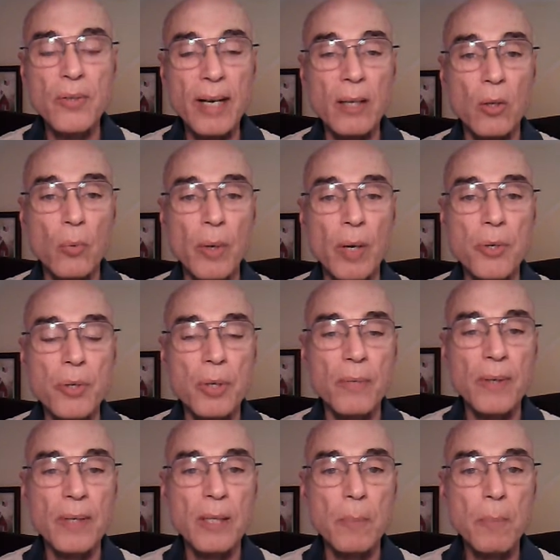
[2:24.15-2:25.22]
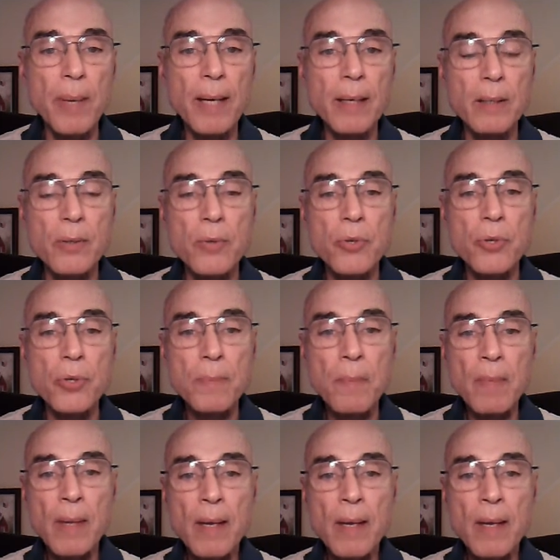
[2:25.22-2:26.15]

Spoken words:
Declaration of Independence,